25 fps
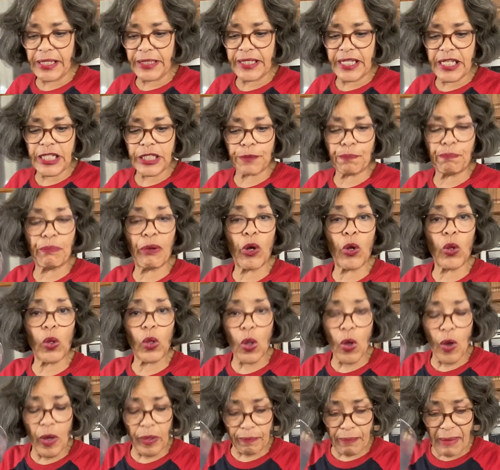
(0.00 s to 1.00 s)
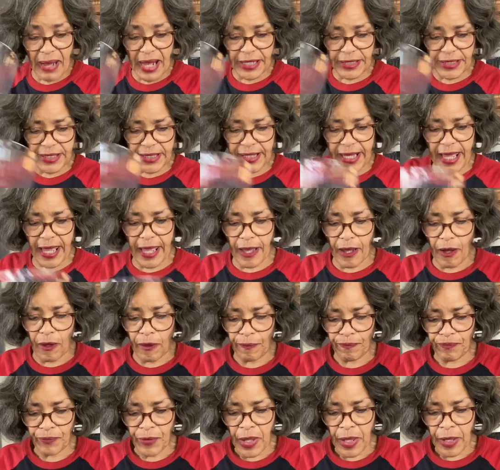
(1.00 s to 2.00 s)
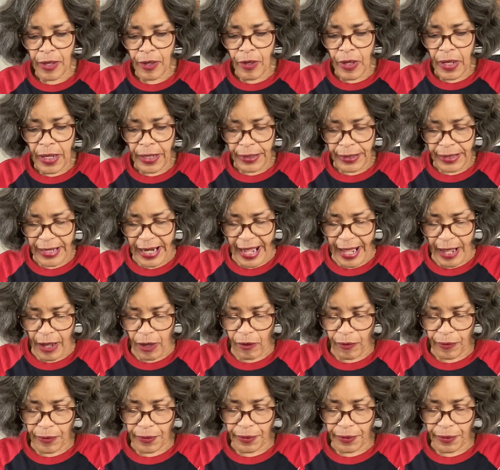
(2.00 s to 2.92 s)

this bowl on my scale. Now,